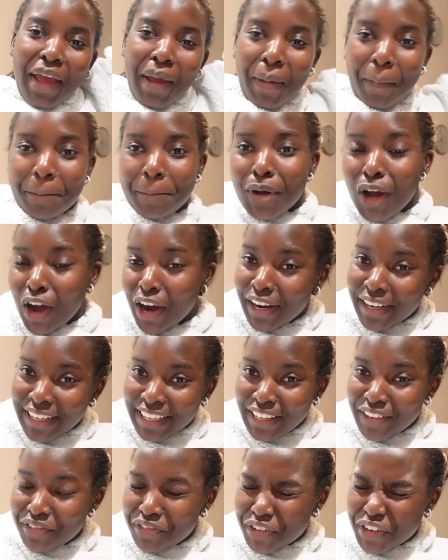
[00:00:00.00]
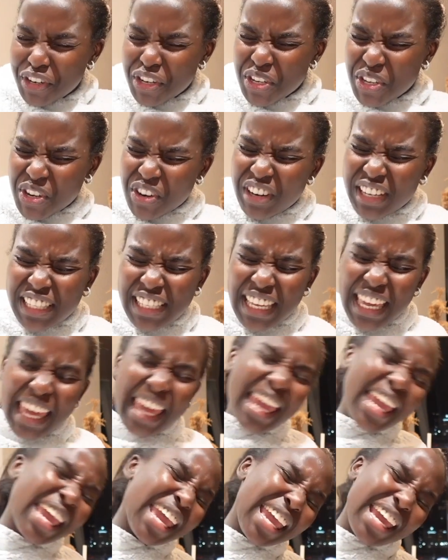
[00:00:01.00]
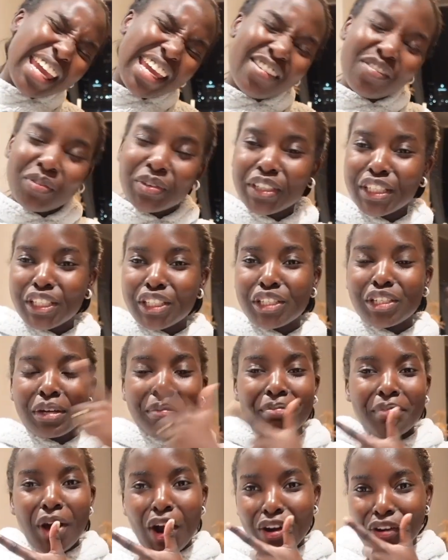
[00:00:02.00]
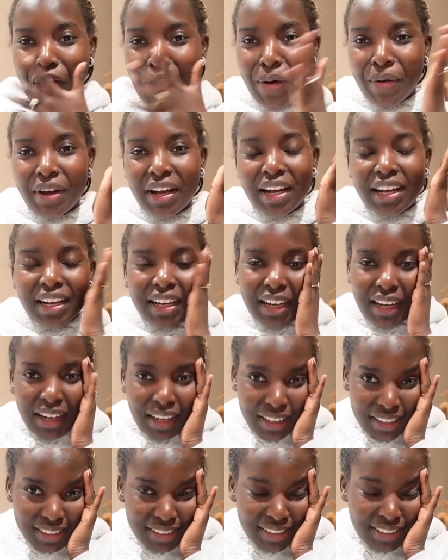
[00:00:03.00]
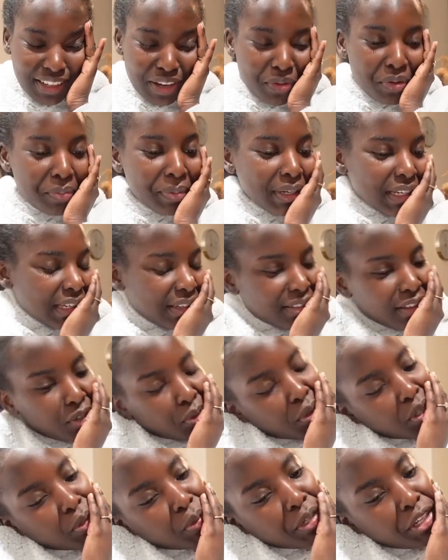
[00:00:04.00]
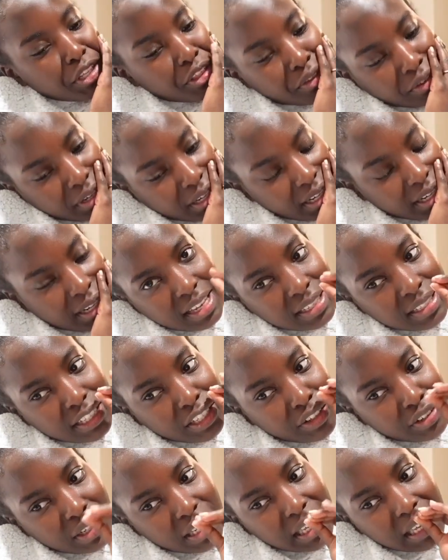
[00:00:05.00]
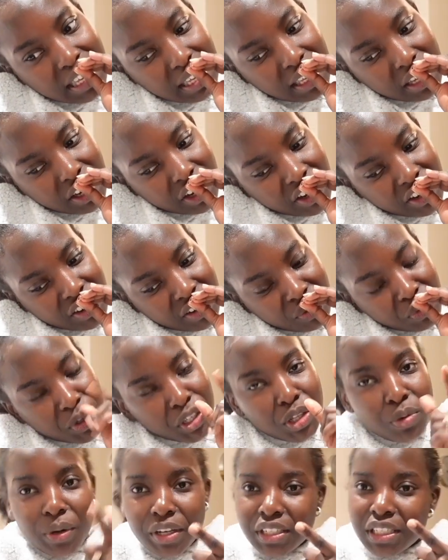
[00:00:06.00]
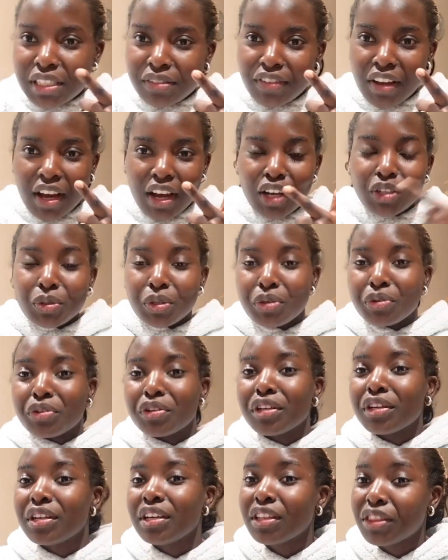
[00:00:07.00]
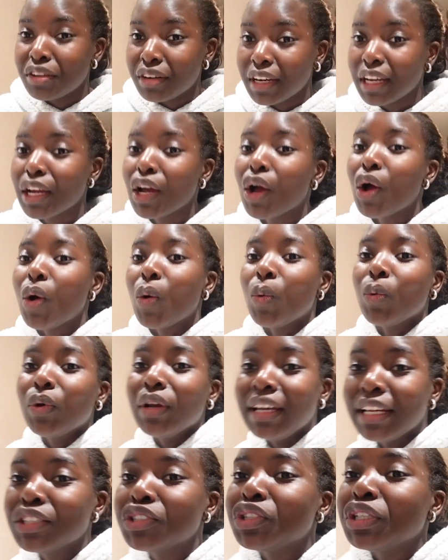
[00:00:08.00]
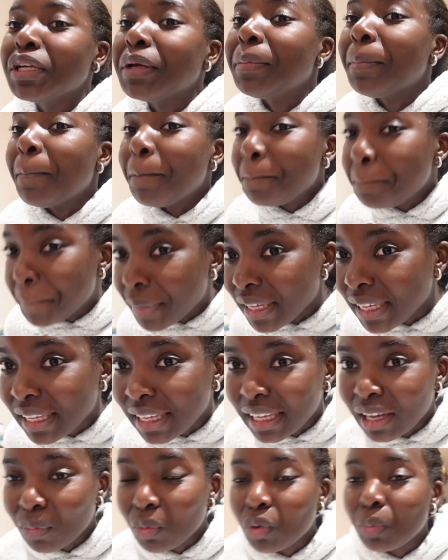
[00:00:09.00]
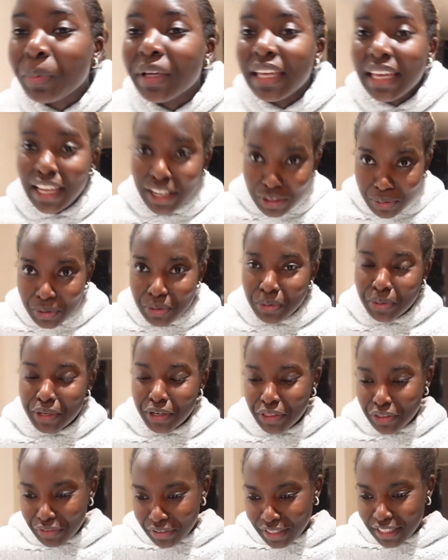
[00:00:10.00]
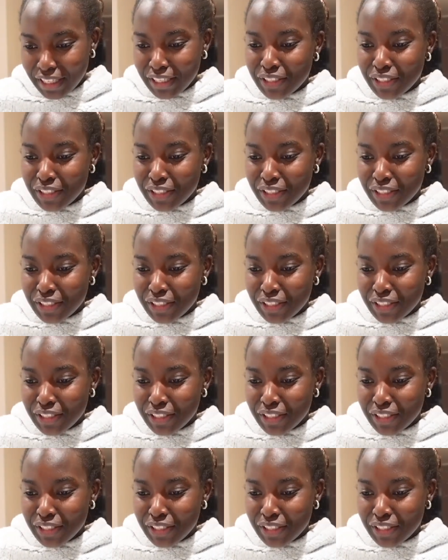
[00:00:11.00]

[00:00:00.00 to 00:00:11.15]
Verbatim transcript: a party for New Year's Eve, which is tomorrow. Guys, can we believe that twenty twenty-three is literally here? When you watch this vlog, twenty twenty-three will literally be here. We'll be in twenty twenty-three,